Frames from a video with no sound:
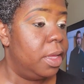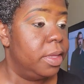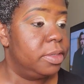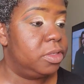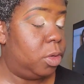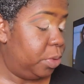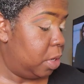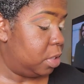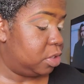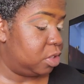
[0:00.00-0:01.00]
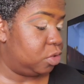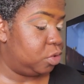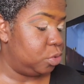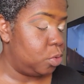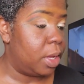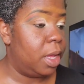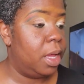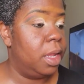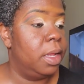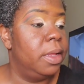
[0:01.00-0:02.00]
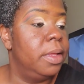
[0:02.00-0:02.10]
So we're gonna just do a